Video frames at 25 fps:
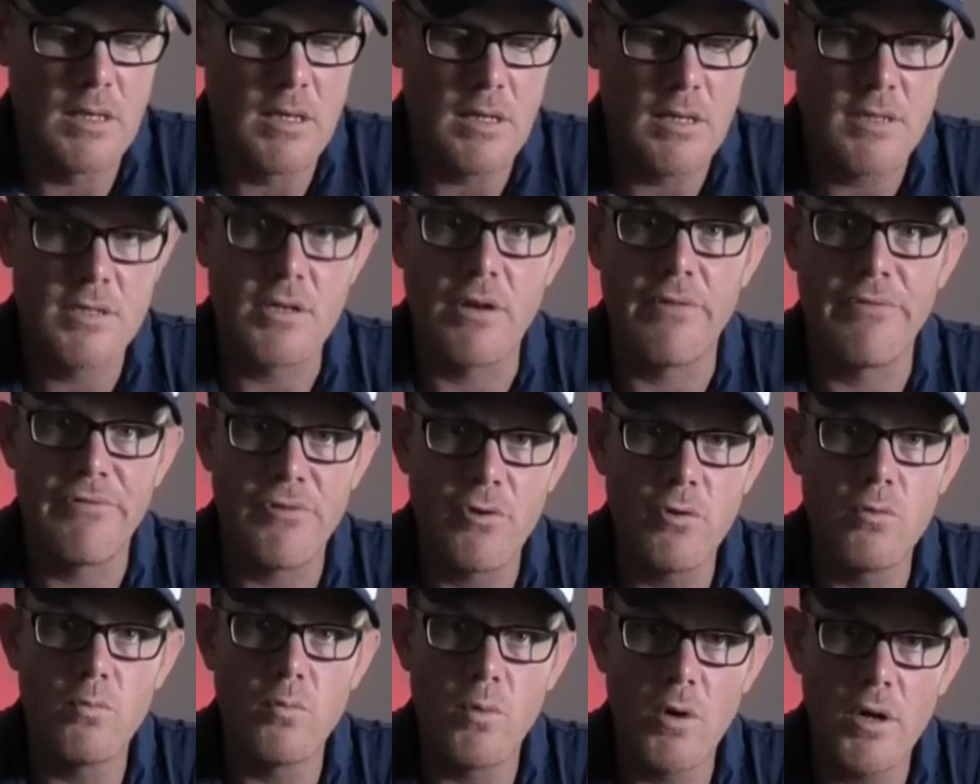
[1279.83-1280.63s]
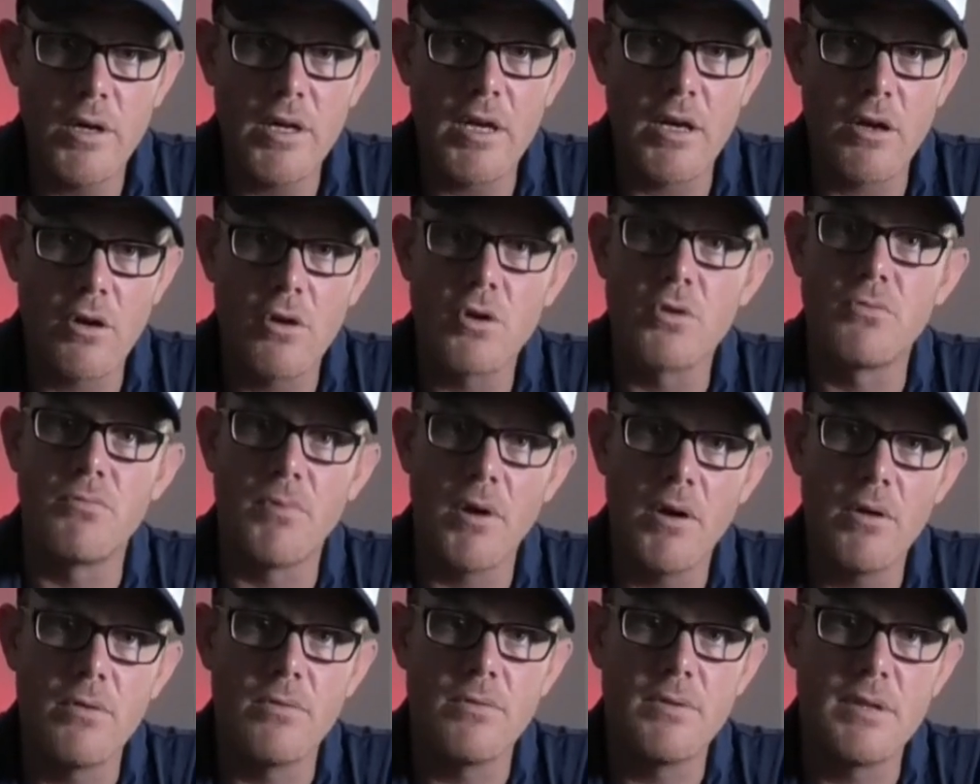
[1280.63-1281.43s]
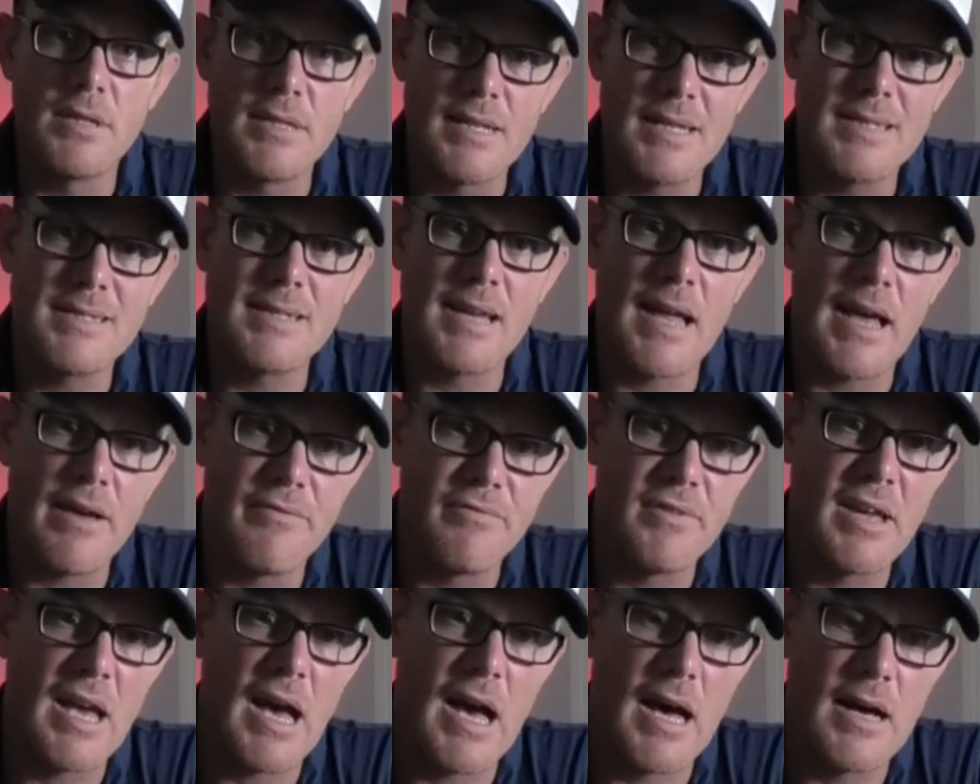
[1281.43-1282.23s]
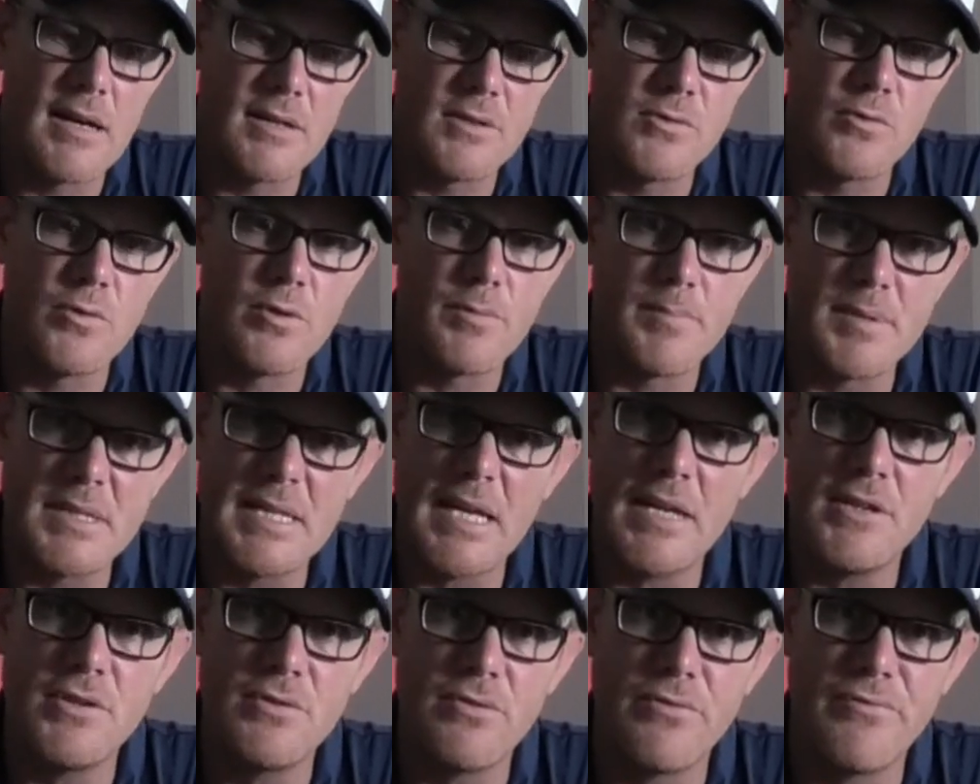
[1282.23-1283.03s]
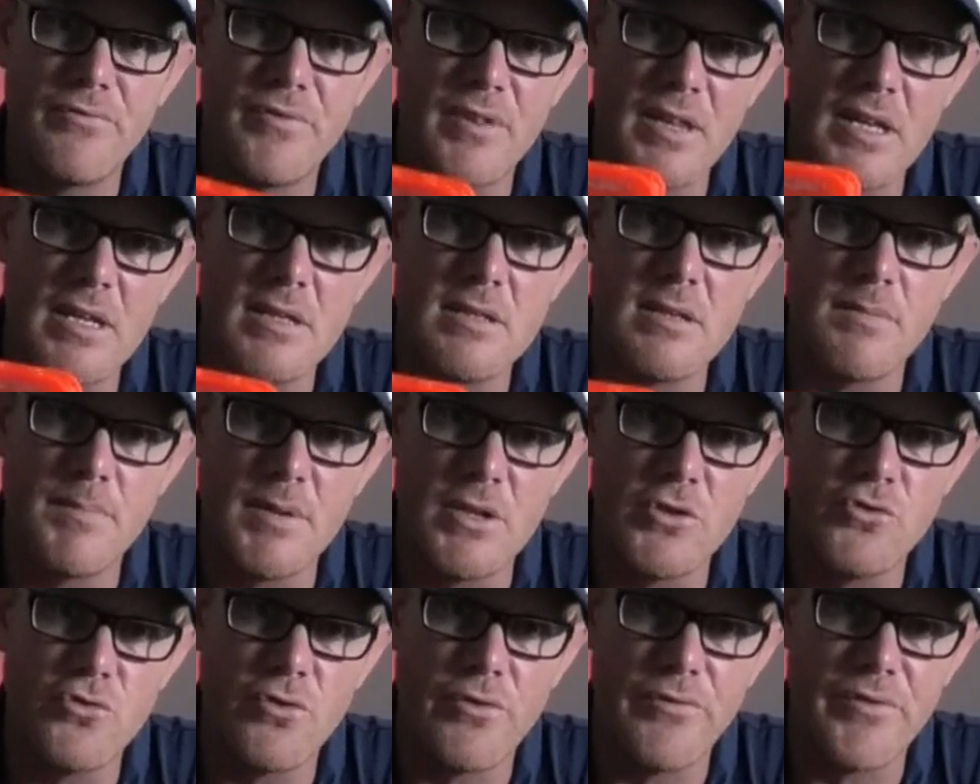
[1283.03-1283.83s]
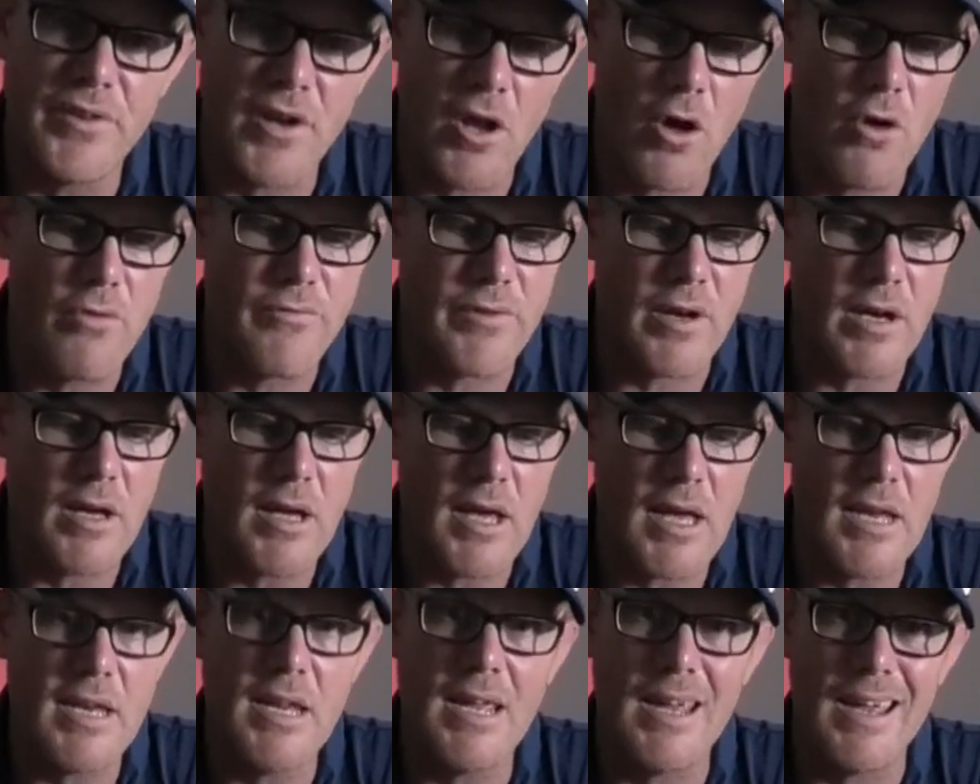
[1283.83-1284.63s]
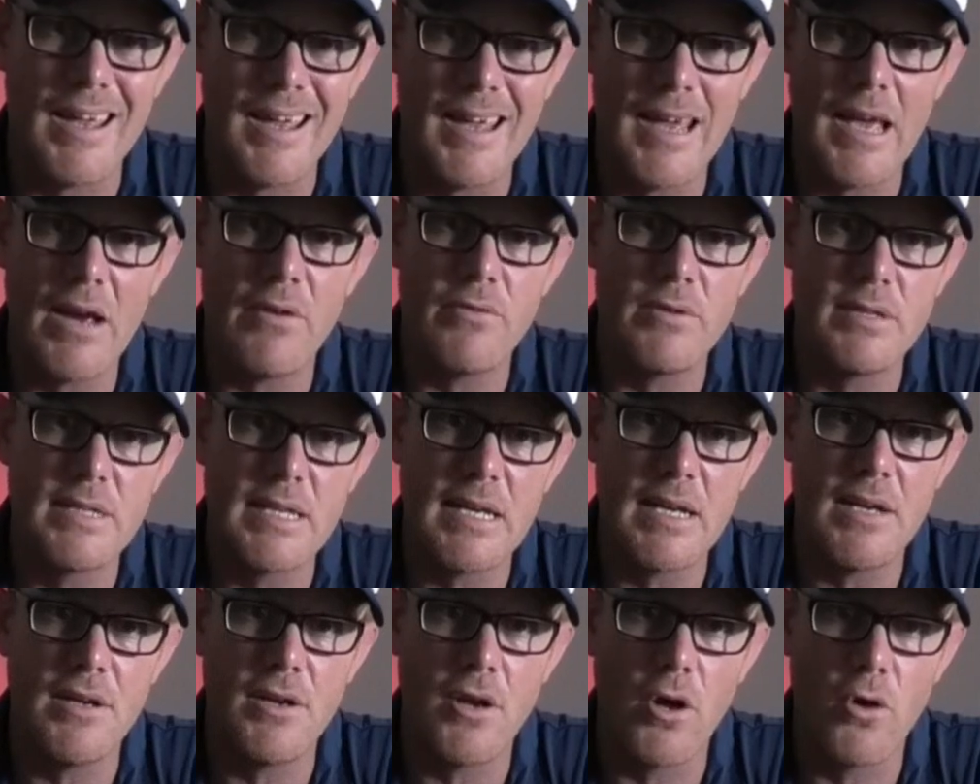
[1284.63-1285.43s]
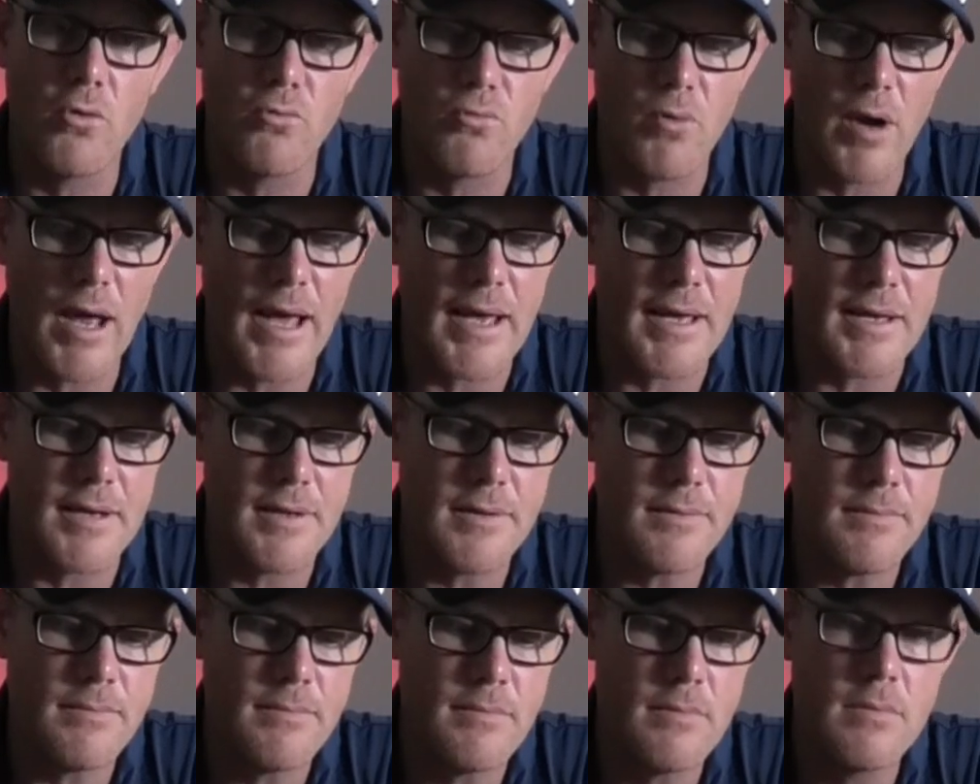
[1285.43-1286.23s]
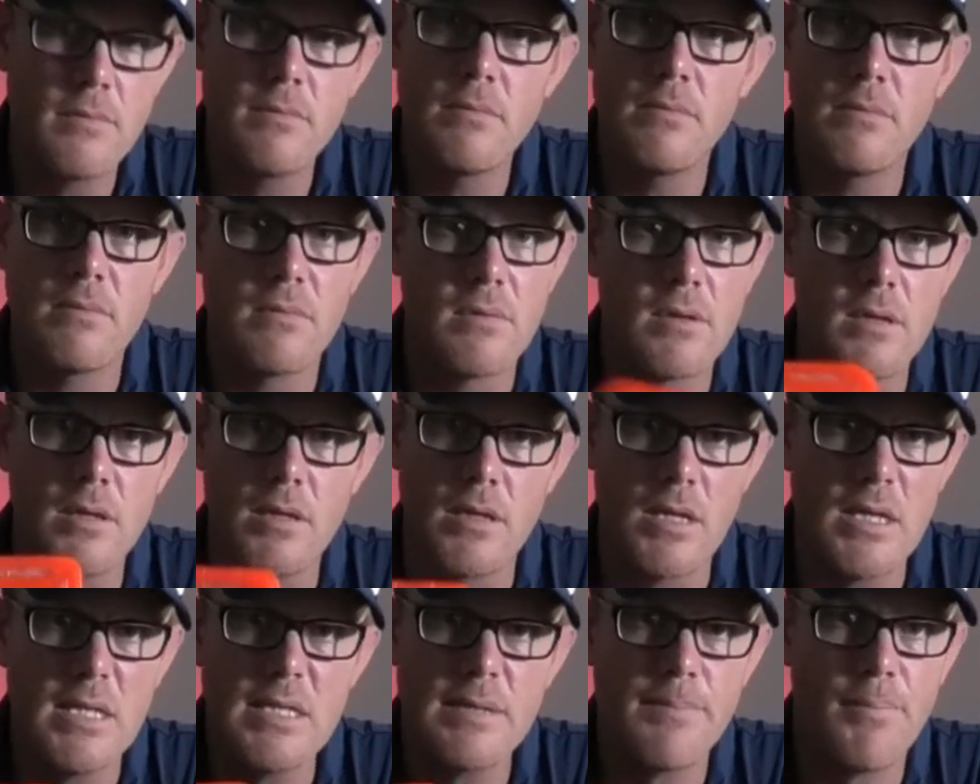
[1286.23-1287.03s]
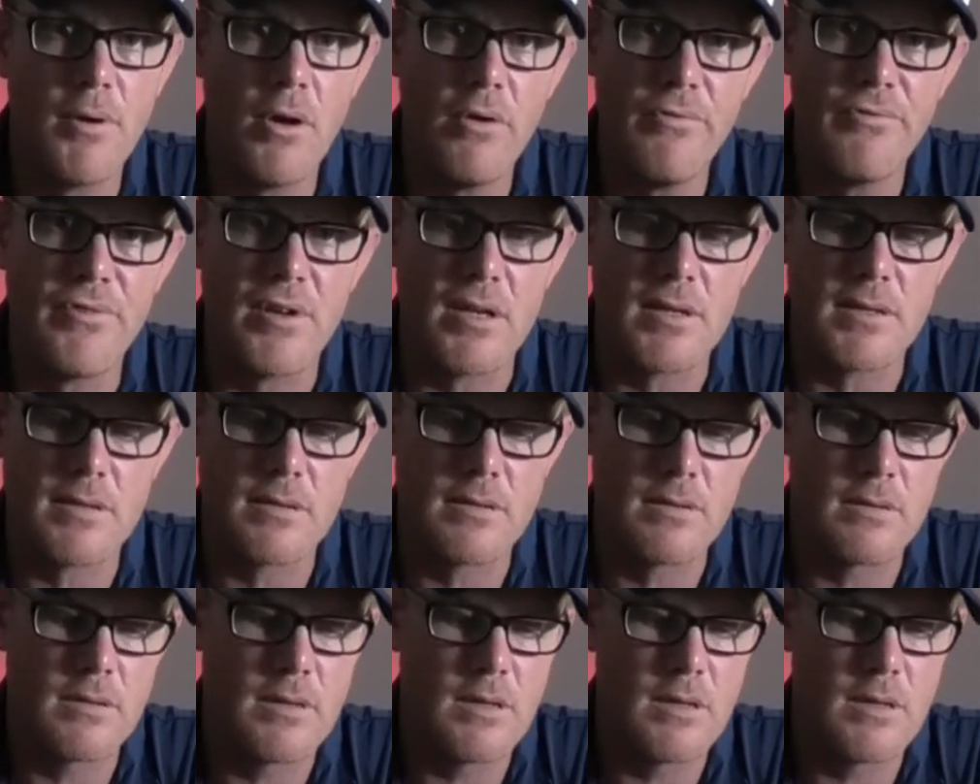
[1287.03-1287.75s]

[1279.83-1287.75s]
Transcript: So if you're working on a road that doesn't have cars or the potential for these to be driven over and you can guarantee no rain, these are perfect.